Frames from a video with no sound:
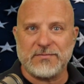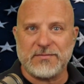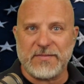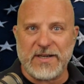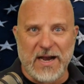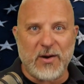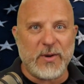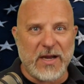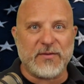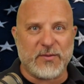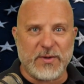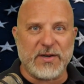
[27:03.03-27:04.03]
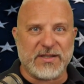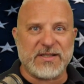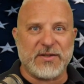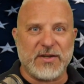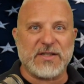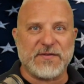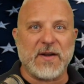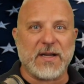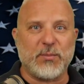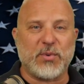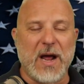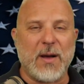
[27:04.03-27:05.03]
Now we have a real serious
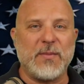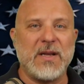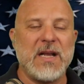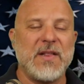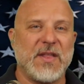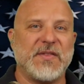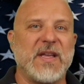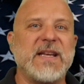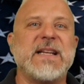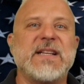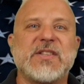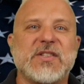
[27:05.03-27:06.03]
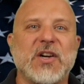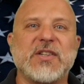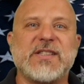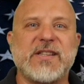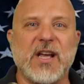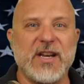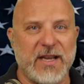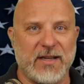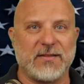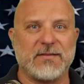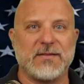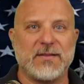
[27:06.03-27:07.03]
fucking problem that they need to start
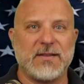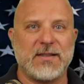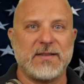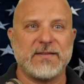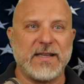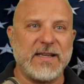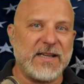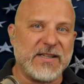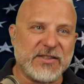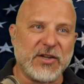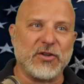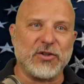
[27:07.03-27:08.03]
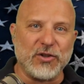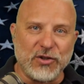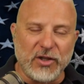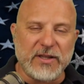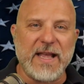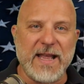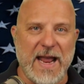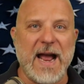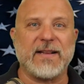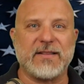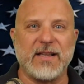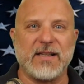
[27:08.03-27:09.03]
studying. They need to start looking
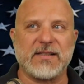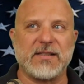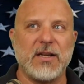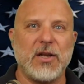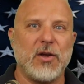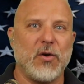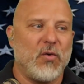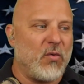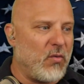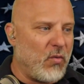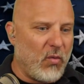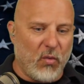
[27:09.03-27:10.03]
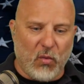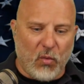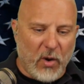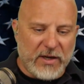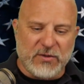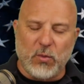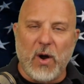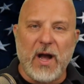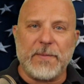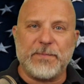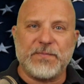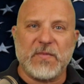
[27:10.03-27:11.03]
at this. What's
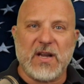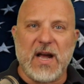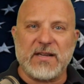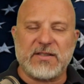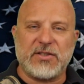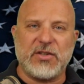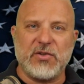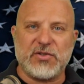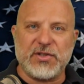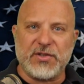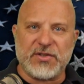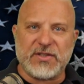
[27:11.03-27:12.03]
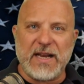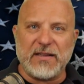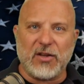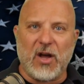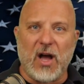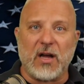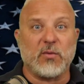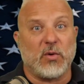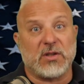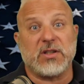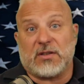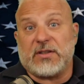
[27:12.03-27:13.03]
what? Constitution or state law? Well,
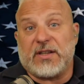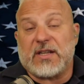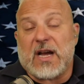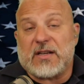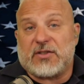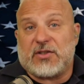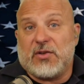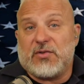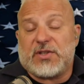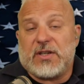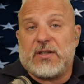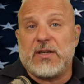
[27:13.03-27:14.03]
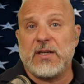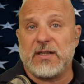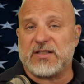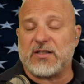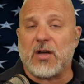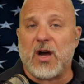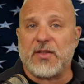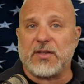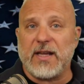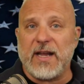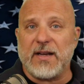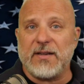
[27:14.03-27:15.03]
clearly the Constitution. It's the law of the
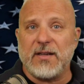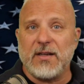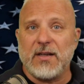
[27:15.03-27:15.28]
land.